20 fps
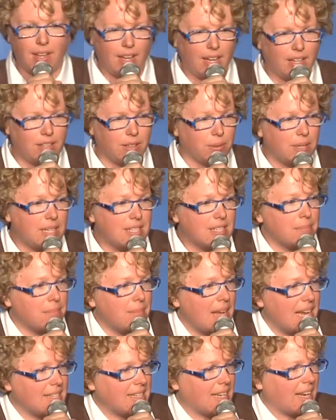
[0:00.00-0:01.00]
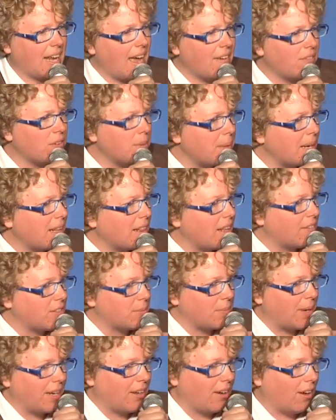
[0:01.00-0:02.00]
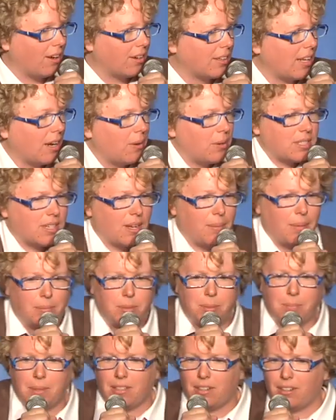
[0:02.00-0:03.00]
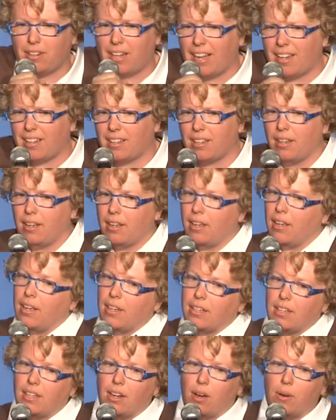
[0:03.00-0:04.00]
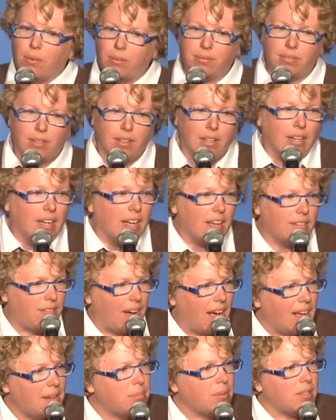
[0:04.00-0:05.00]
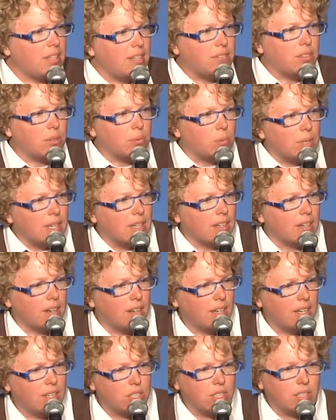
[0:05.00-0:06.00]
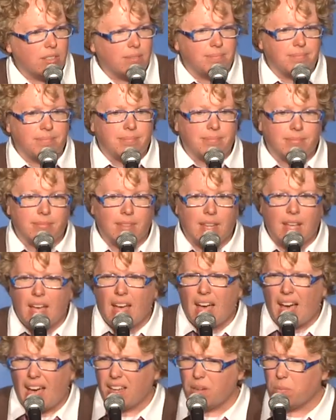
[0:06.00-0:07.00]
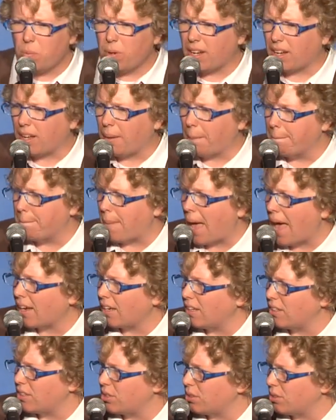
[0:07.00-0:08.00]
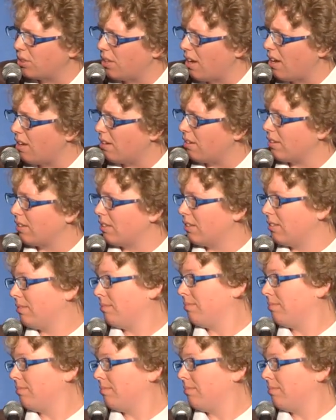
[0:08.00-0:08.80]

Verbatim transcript: I do. He's amazing. Everybody loves my dog. They always come up to me. They're like, you know, if I believed in reincarnation, I'd want to come back as your dog.